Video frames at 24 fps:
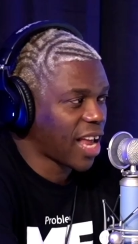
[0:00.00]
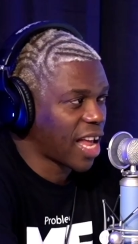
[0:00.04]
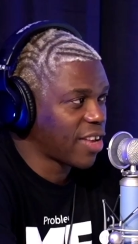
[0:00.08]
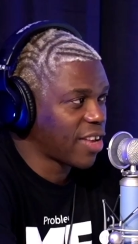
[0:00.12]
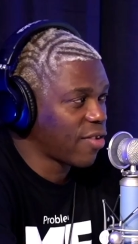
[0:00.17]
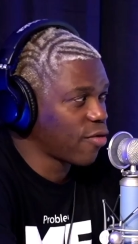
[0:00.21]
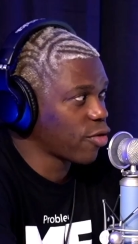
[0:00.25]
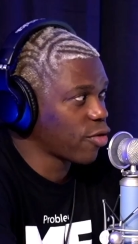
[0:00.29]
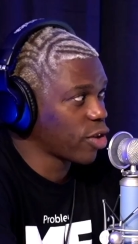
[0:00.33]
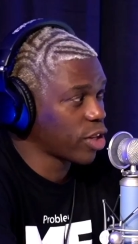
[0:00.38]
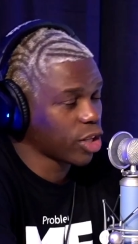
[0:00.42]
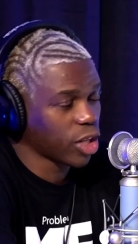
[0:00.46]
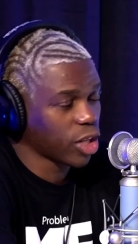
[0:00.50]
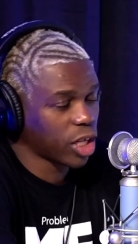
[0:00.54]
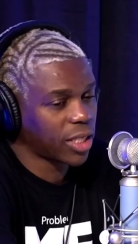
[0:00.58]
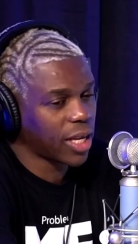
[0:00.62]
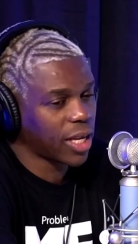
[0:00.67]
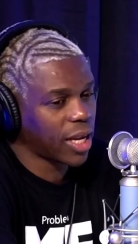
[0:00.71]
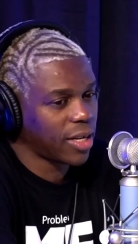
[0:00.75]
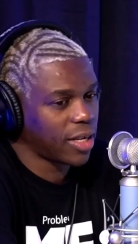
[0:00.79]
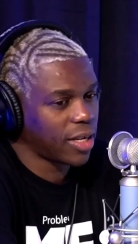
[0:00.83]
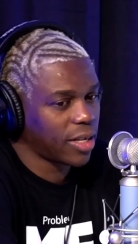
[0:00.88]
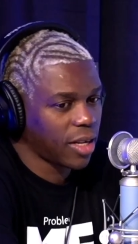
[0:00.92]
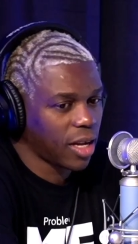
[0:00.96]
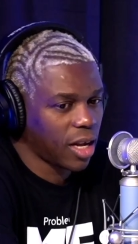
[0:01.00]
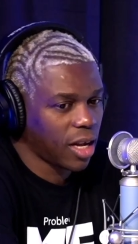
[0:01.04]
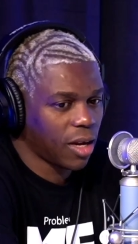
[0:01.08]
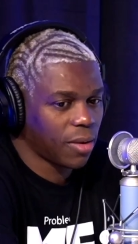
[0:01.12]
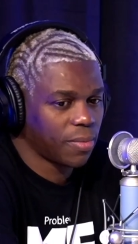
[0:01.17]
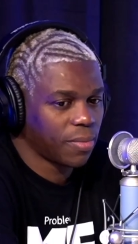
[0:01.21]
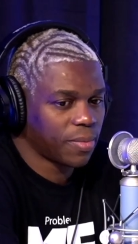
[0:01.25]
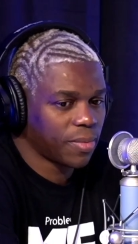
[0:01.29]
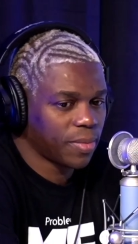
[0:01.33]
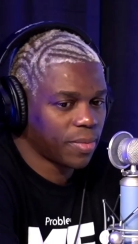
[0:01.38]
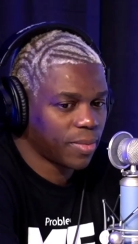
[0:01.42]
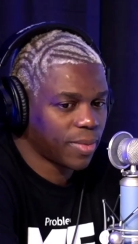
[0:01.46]
I never really looked at it
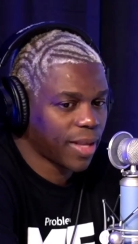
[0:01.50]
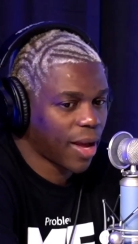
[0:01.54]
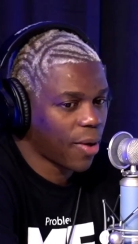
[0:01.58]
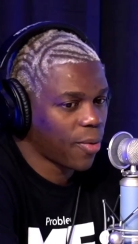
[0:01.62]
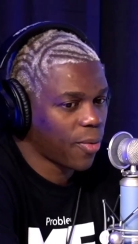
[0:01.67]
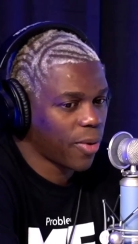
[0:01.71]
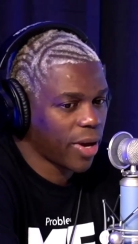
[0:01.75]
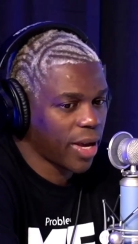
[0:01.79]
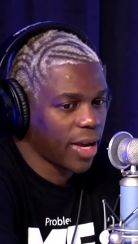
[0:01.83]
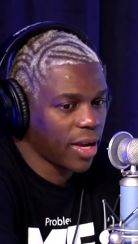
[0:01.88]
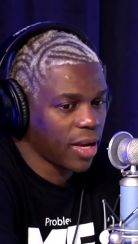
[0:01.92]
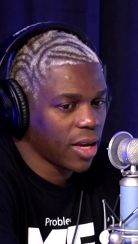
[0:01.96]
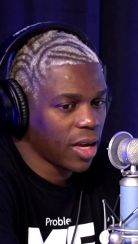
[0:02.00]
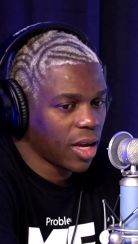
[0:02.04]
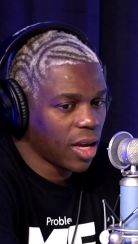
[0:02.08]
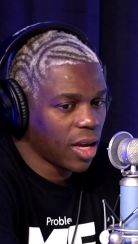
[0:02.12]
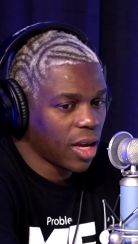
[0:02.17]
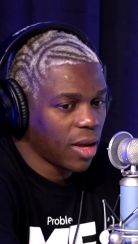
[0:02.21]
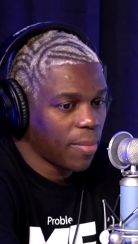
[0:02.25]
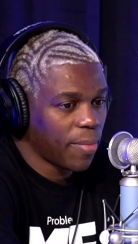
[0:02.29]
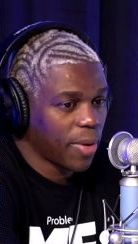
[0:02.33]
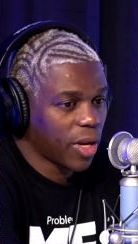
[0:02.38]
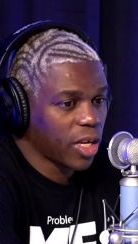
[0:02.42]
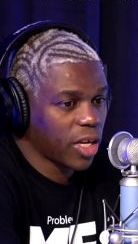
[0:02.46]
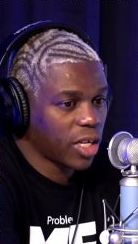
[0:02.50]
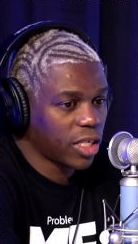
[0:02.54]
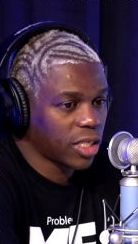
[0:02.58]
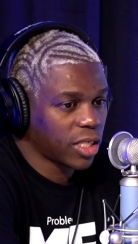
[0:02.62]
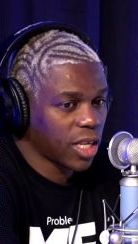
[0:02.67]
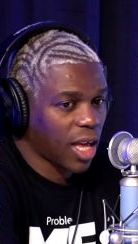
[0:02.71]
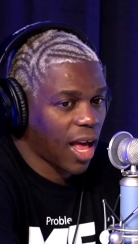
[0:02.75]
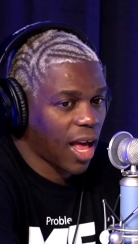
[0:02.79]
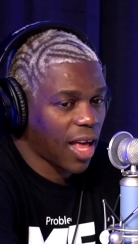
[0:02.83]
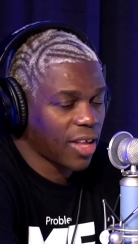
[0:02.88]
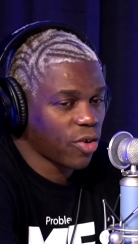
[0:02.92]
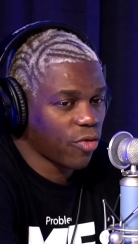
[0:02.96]
um, that way because
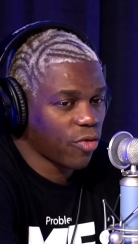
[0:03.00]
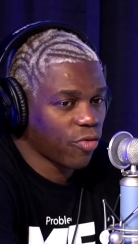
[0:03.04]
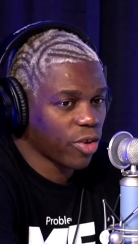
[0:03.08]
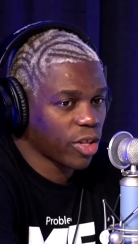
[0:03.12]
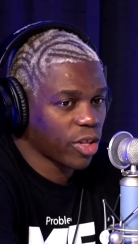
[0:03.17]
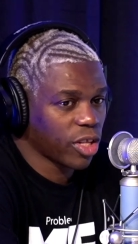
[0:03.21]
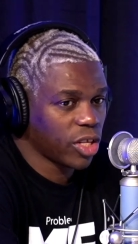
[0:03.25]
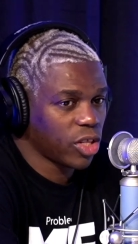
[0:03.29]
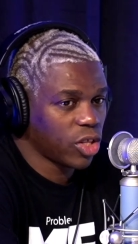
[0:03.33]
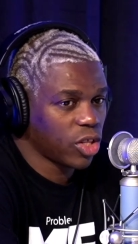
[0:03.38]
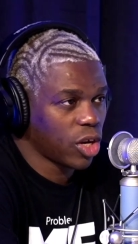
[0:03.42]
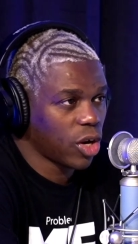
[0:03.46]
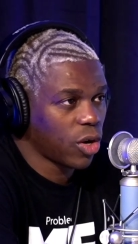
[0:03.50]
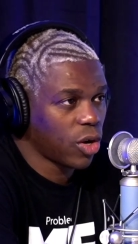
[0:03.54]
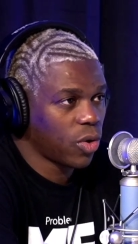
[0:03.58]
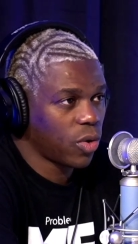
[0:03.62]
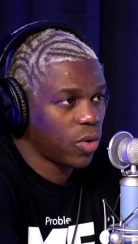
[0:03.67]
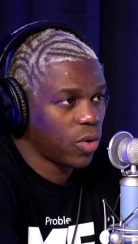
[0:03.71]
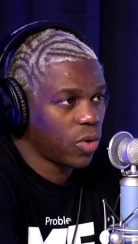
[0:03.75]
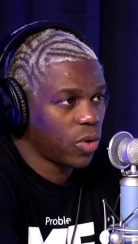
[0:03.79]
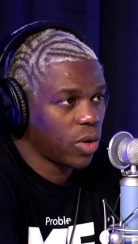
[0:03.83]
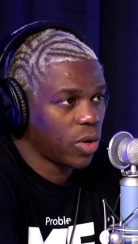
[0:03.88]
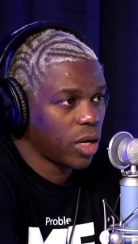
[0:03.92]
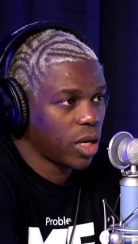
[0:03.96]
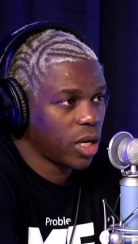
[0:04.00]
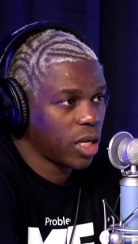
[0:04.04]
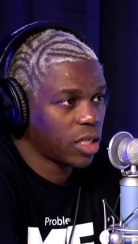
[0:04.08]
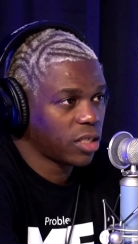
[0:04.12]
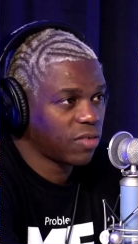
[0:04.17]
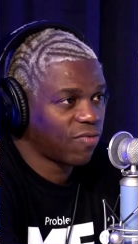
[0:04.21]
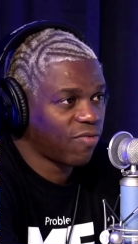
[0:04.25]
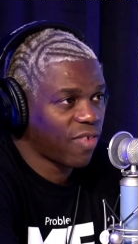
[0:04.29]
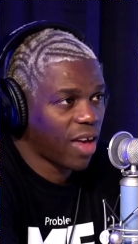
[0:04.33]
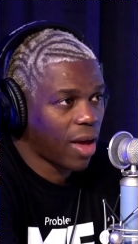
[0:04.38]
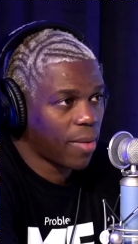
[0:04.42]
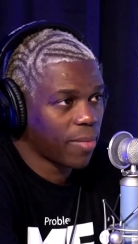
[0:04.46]
I don't really know
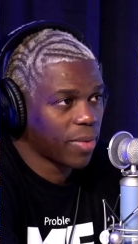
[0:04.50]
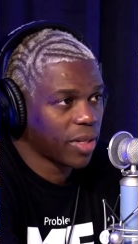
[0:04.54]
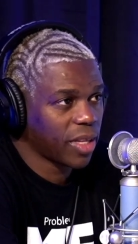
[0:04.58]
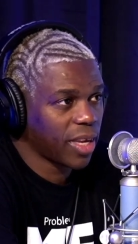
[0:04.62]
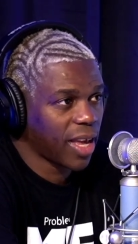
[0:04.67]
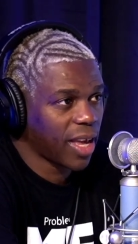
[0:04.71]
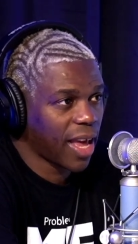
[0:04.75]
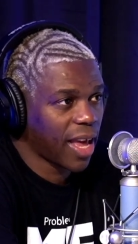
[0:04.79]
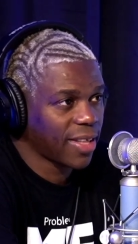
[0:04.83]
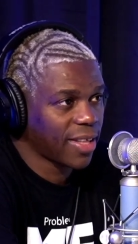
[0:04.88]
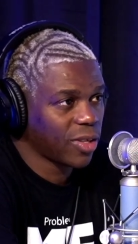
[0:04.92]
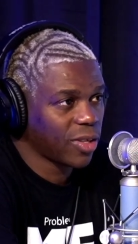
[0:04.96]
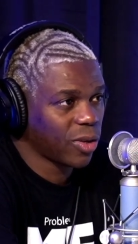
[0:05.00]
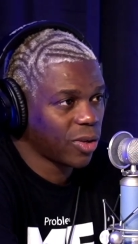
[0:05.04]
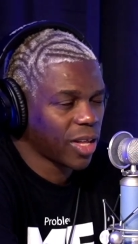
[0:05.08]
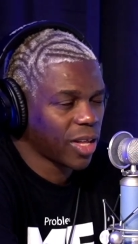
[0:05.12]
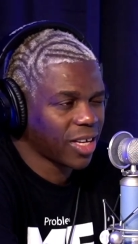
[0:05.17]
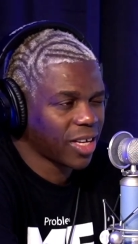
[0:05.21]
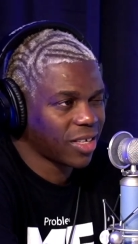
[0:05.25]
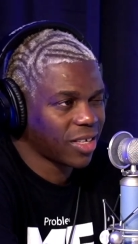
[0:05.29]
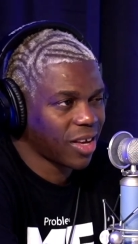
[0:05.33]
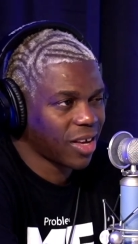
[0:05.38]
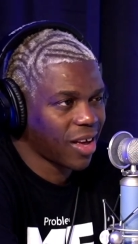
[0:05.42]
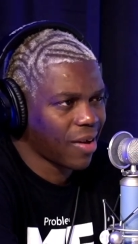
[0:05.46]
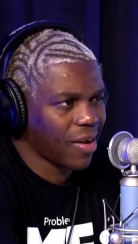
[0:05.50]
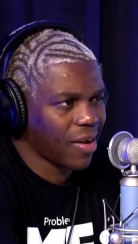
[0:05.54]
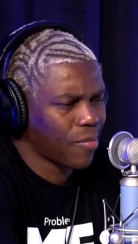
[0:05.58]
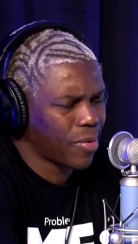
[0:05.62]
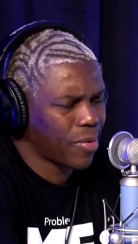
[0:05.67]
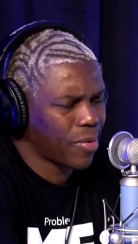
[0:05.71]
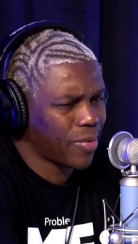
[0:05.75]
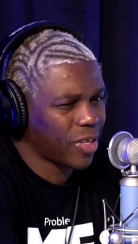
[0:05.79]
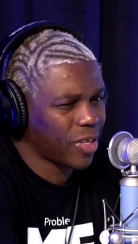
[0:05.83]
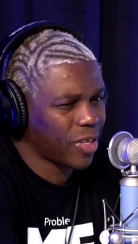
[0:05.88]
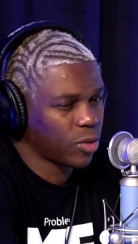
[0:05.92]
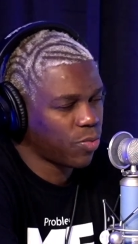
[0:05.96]
his family. I know, like, I
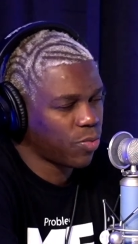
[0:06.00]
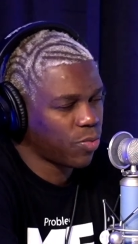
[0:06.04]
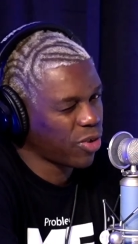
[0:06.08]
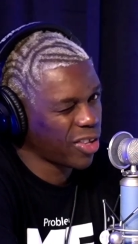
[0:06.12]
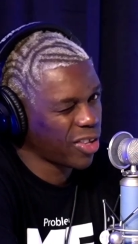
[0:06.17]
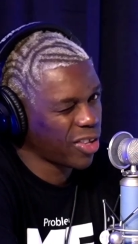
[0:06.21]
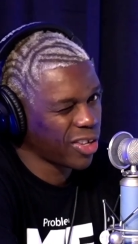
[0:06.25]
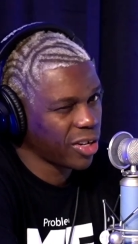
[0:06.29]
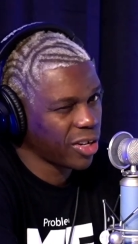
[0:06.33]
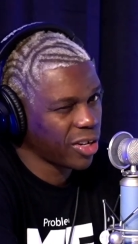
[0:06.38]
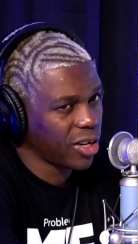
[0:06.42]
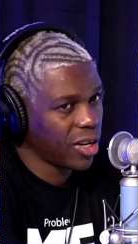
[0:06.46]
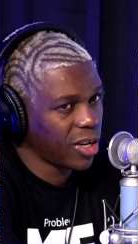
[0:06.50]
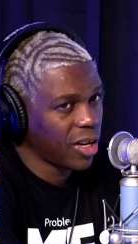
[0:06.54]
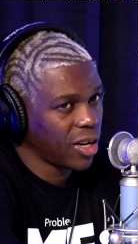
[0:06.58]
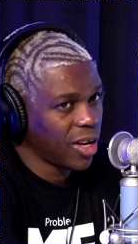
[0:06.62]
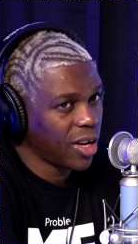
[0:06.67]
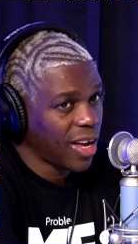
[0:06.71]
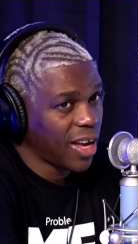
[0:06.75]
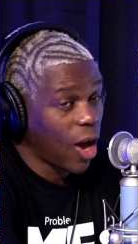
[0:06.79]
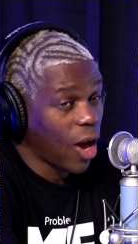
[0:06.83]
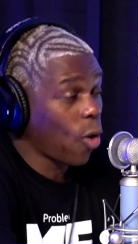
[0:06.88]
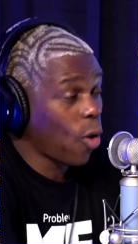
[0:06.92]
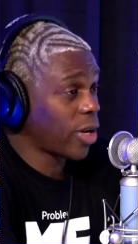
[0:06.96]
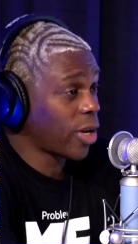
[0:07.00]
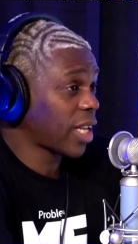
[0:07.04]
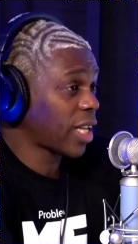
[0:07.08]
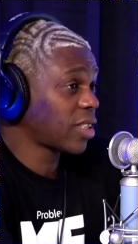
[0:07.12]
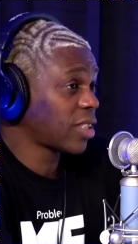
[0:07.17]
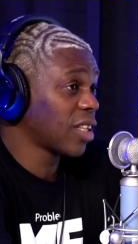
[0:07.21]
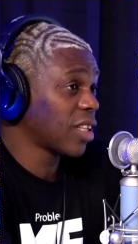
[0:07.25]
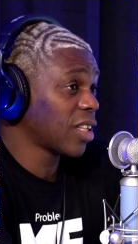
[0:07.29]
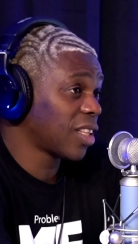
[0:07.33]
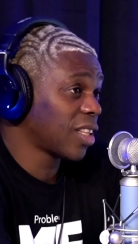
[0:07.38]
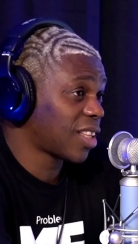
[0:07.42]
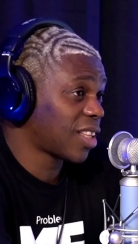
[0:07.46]
remember his brother. Oh, and
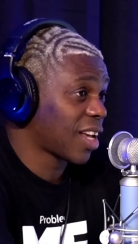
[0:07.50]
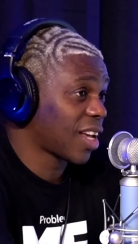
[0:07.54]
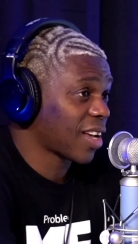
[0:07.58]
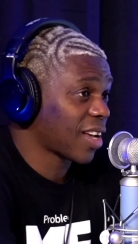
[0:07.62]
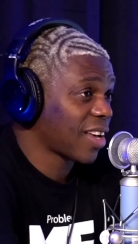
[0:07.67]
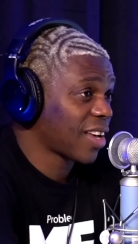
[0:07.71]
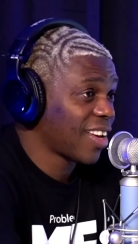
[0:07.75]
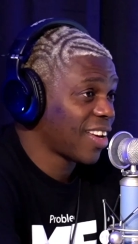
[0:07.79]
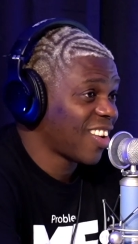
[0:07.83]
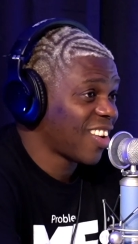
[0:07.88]
that's another thing.